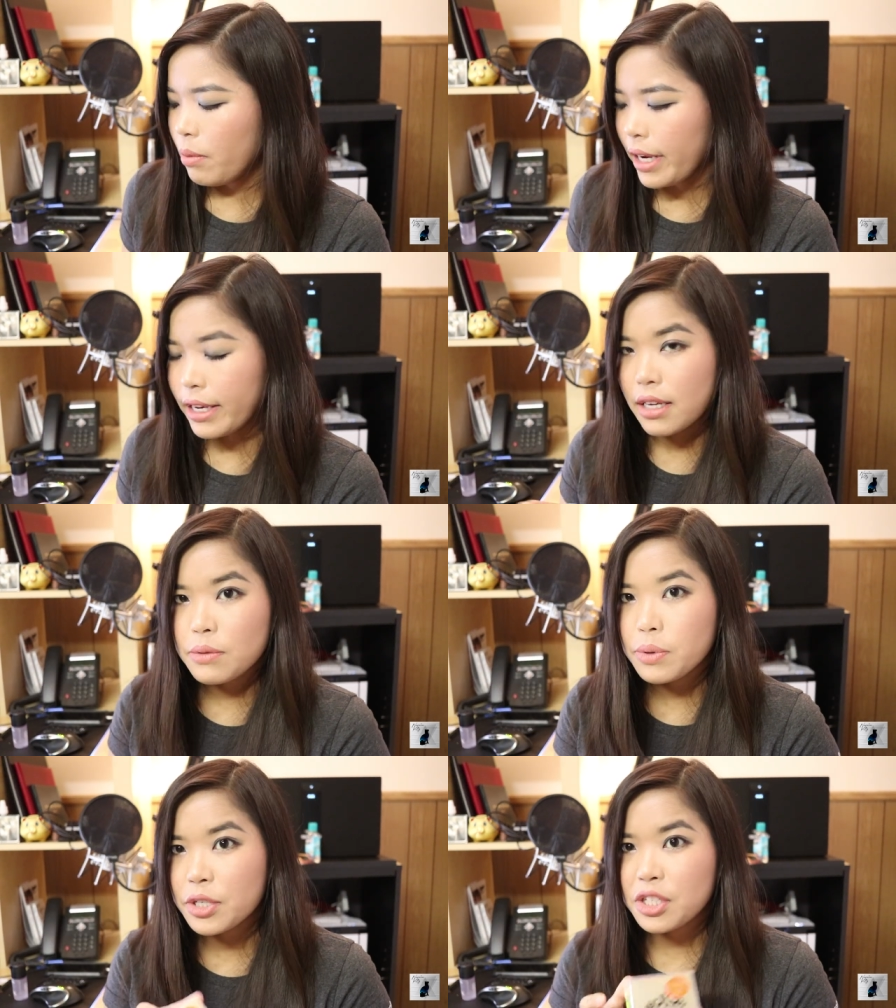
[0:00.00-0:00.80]
I
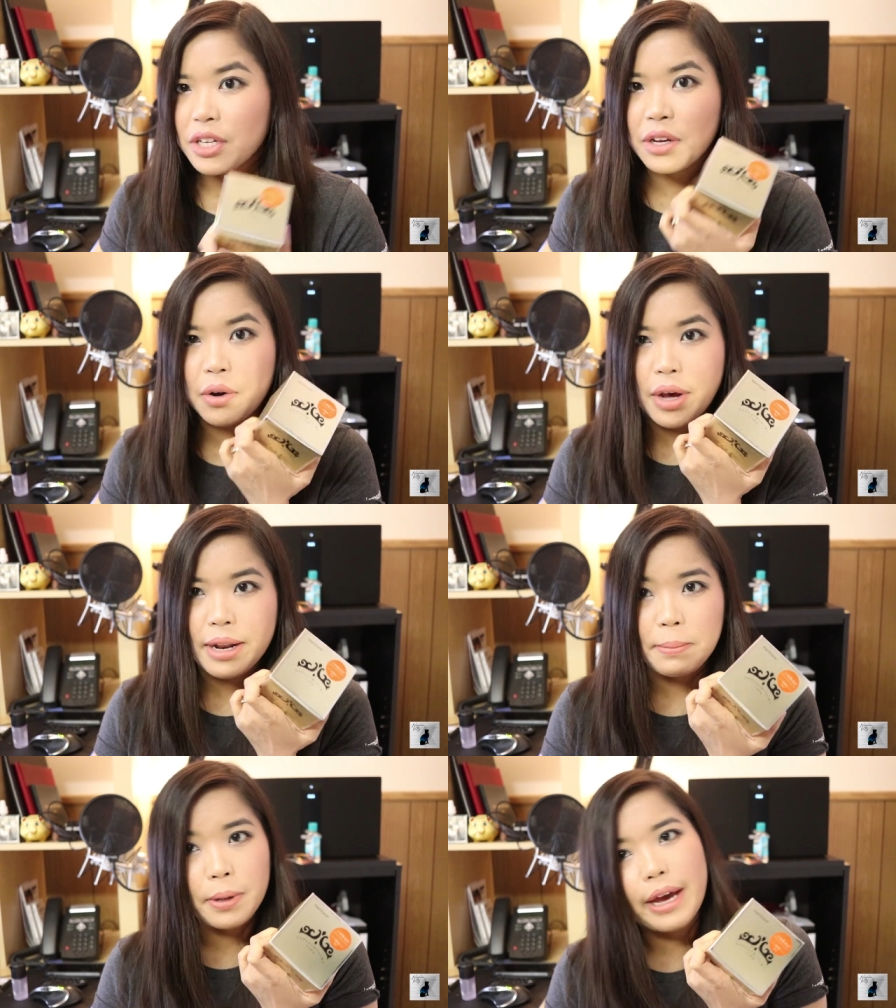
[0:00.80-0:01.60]
guess we're just going to go
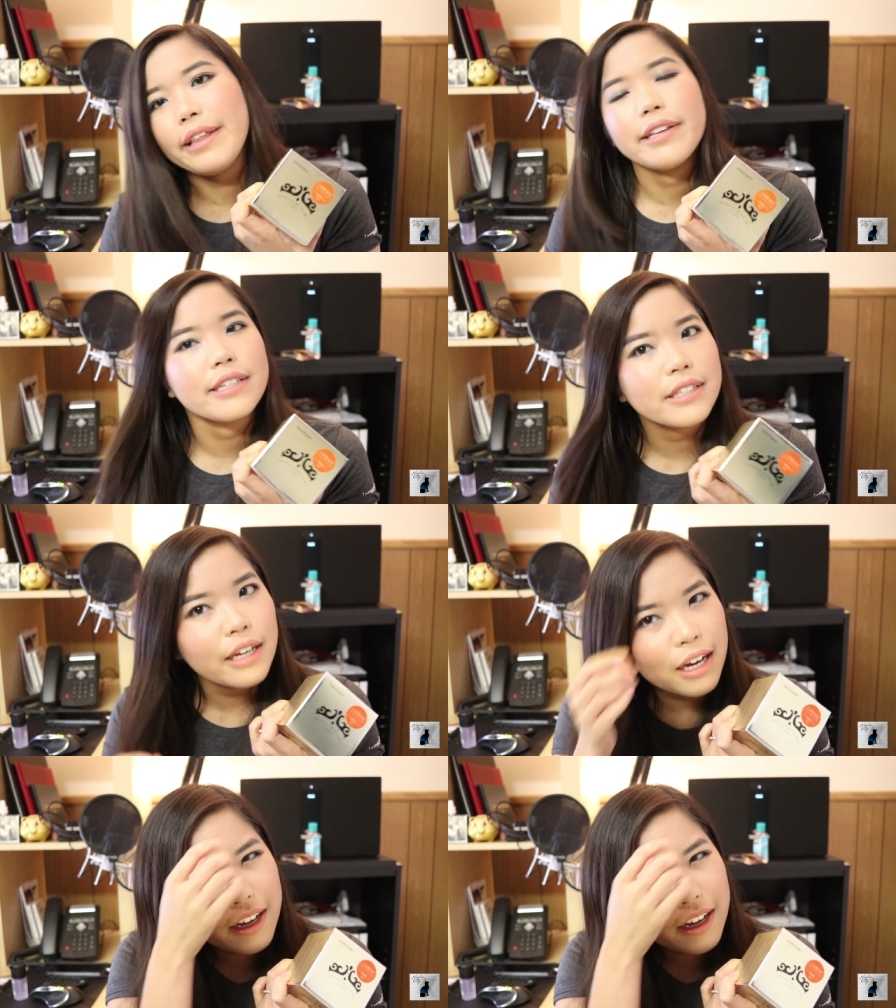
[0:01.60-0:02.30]
ahead and apply this.